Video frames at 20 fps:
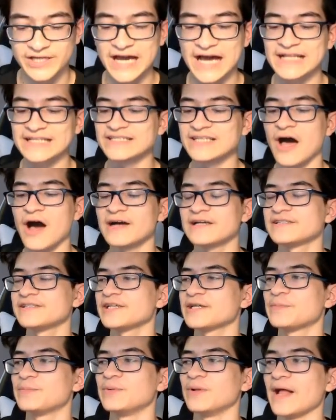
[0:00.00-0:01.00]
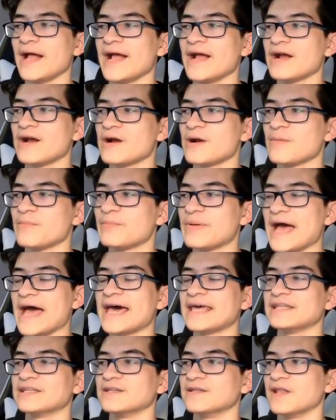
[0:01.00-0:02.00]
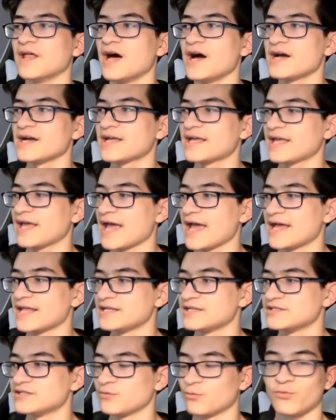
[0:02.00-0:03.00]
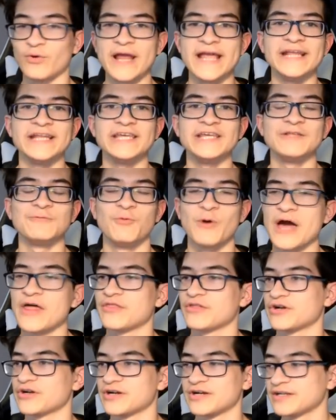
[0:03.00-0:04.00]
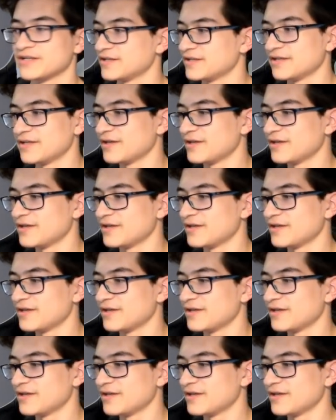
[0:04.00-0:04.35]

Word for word: We got toxic player, bad luck, and rainy weather.